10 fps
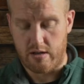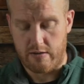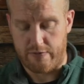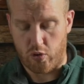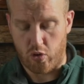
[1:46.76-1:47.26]

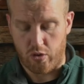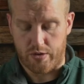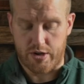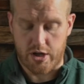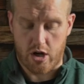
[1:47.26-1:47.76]
for
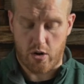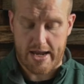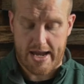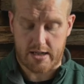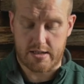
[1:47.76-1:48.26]
the
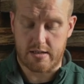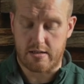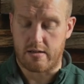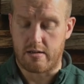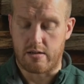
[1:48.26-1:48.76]
OEX
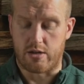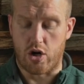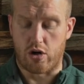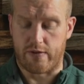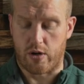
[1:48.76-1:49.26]

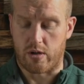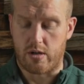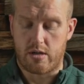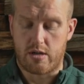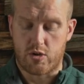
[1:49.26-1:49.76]
Novo.
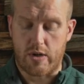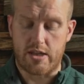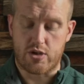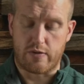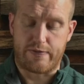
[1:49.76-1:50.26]
So we'll get
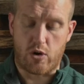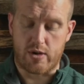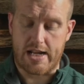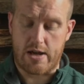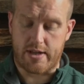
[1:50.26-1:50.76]
this all folded
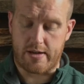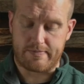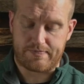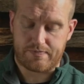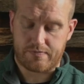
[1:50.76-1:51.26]
out then
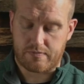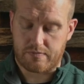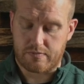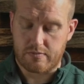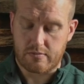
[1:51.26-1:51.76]

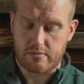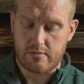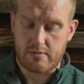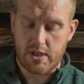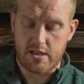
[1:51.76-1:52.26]

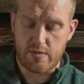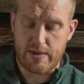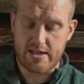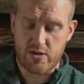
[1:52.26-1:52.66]
into place. So